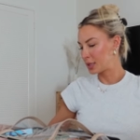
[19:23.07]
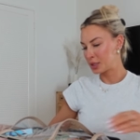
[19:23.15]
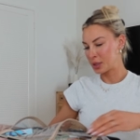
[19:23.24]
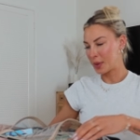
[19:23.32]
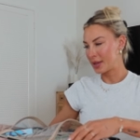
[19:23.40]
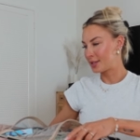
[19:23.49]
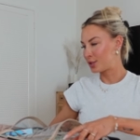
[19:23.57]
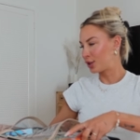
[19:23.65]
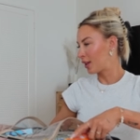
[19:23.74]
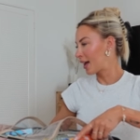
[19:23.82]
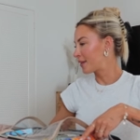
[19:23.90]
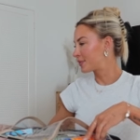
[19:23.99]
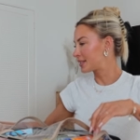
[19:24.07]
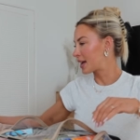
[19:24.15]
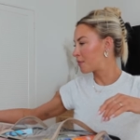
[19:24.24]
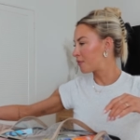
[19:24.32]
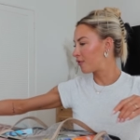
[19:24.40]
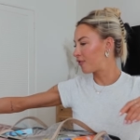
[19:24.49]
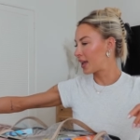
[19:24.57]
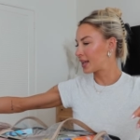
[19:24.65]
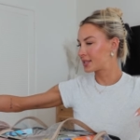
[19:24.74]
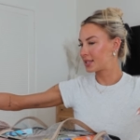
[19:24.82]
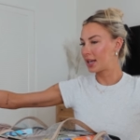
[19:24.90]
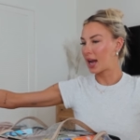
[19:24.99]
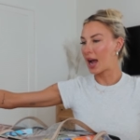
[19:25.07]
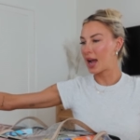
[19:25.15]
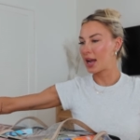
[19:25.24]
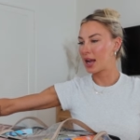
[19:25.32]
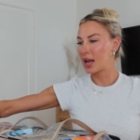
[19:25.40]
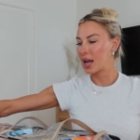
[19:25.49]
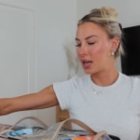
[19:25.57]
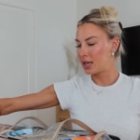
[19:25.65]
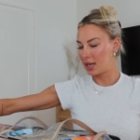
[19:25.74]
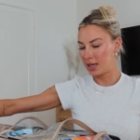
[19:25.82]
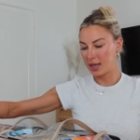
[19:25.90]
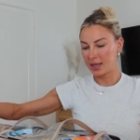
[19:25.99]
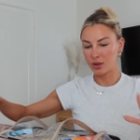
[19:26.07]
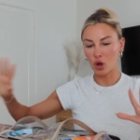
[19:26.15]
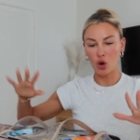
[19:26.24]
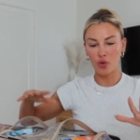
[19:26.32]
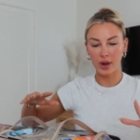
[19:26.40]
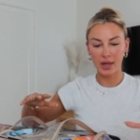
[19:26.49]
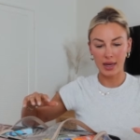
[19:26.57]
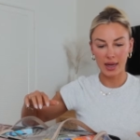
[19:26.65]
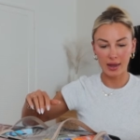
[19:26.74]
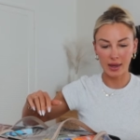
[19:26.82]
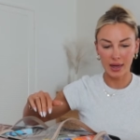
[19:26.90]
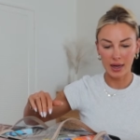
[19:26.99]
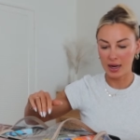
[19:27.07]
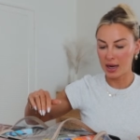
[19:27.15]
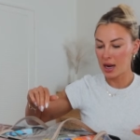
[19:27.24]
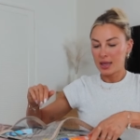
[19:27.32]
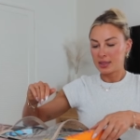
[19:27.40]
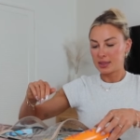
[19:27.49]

so I still have some things that I needed already in here.